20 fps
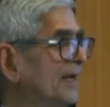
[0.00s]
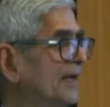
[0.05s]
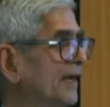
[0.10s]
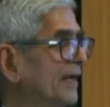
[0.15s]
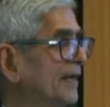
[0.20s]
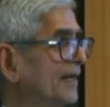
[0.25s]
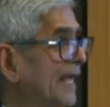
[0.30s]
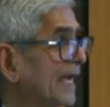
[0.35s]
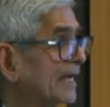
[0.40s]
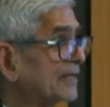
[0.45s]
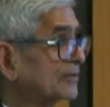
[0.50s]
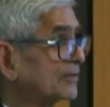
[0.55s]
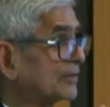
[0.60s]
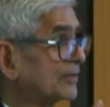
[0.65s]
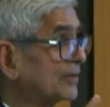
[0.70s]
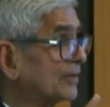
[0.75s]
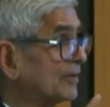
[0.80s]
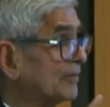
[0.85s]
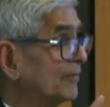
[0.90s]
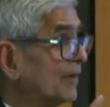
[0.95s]
In
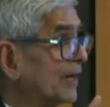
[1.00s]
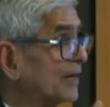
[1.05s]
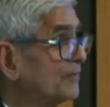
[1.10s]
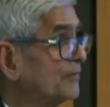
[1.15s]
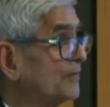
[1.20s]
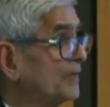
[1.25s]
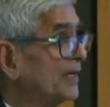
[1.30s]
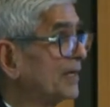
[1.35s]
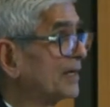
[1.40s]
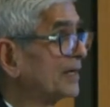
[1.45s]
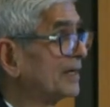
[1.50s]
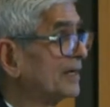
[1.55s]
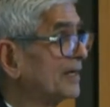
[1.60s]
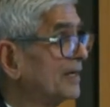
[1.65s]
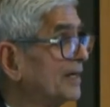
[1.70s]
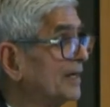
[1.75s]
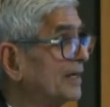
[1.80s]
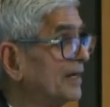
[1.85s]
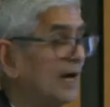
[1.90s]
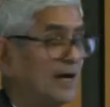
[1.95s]
next 1 week,
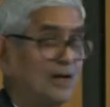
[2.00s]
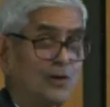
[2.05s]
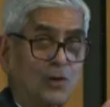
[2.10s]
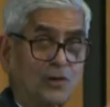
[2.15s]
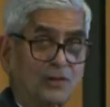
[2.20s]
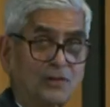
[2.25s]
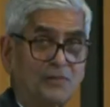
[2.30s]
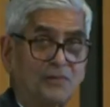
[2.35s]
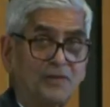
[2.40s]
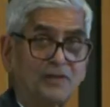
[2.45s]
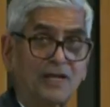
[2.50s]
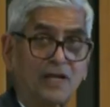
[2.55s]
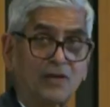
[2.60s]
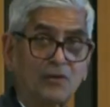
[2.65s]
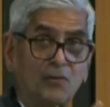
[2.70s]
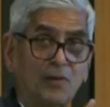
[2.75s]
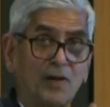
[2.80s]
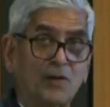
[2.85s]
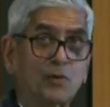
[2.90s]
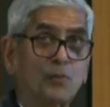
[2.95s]
I got the visa, we
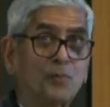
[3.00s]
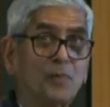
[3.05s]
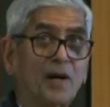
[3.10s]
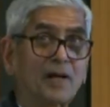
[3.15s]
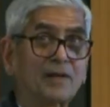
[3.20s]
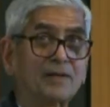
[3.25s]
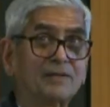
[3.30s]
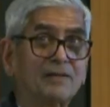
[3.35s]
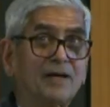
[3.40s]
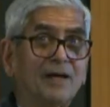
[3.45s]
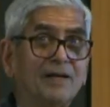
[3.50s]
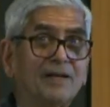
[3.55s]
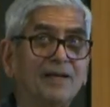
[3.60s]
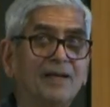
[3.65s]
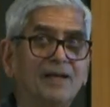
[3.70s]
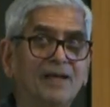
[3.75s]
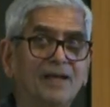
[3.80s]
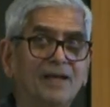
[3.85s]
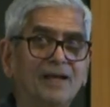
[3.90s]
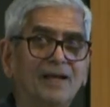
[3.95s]
went to Pakistan.
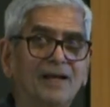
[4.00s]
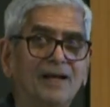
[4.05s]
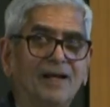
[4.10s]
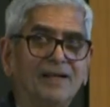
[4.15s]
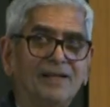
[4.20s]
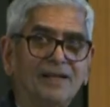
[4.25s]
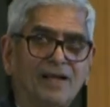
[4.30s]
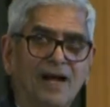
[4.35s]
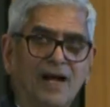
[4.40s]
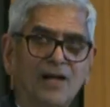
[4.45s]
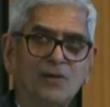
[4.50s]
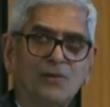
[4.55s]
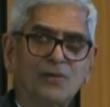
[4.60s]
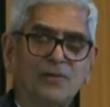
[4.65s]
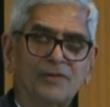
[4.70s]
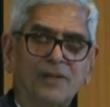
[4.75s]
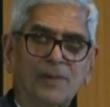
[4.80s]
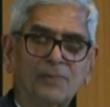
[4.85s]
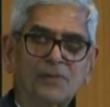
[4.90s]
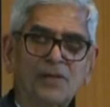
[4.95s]
And the kind of
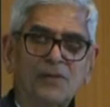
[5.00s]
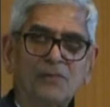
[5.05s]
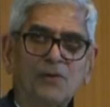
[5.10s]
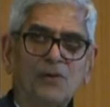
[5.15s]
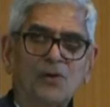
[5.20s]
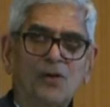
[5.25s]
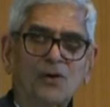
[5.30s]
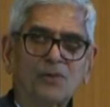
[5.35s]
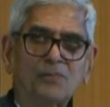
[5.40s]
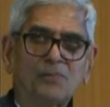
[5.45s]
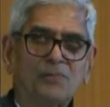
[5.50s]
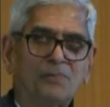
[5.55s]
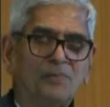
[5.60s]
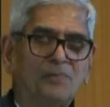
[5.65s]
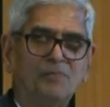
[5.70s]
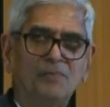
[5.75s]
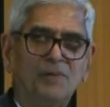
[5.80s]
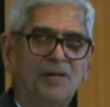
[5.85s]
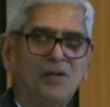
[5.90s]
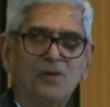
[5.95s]
reception we got,
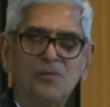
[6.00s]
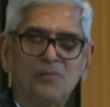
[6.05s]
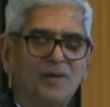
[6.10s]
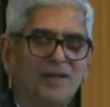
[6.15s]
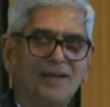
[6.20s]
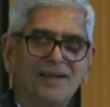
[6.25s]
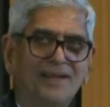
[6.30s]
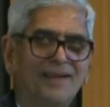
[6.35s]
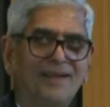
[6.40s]
believe me,